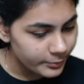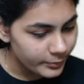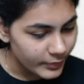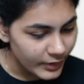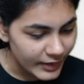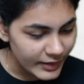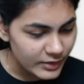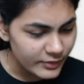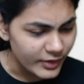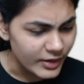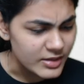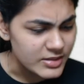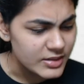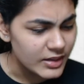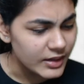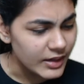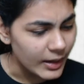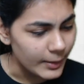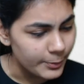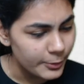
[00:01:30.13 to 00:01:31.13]
Anyways,
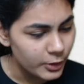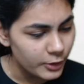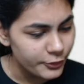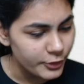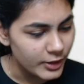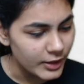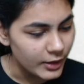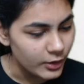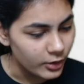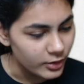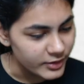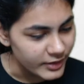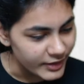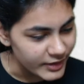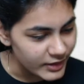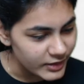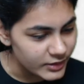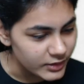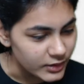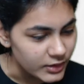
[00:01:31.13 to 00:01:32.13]
a couple of you are
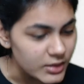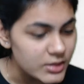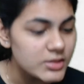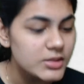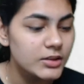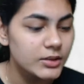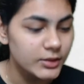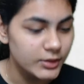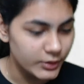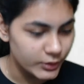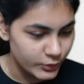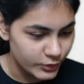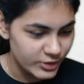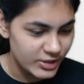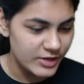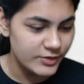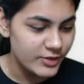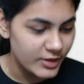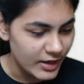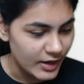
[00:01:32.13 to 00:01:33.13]
already here, so good
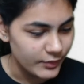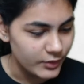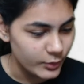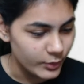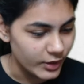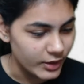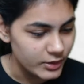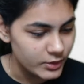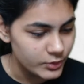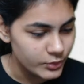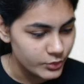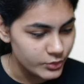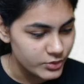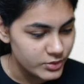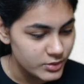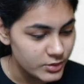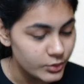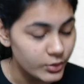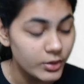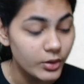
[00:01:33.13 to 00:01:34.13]
evening everyone
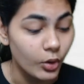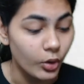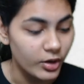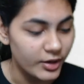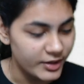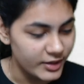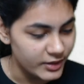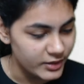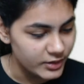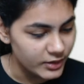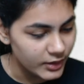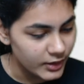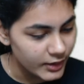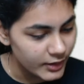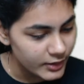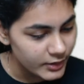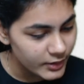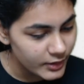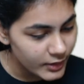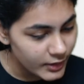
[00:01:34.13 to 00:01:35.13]
who are already
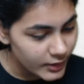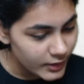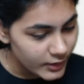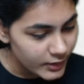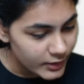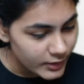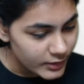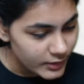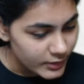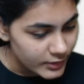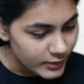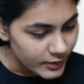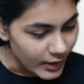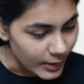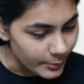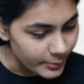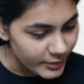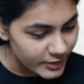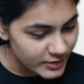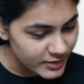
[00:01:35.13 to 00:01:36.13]
here.
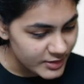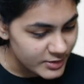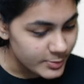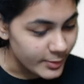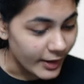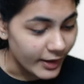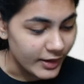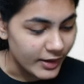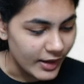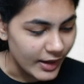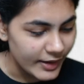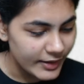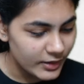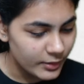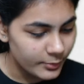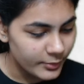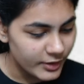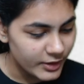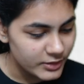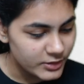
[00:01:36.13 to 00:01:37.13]
Namit is back. Hi
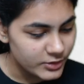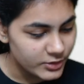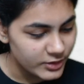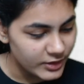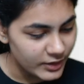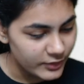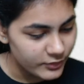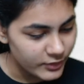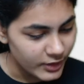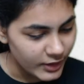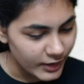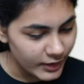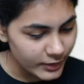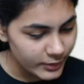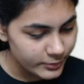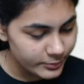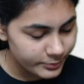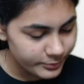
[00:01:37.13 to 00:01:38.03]
Namit, good evening.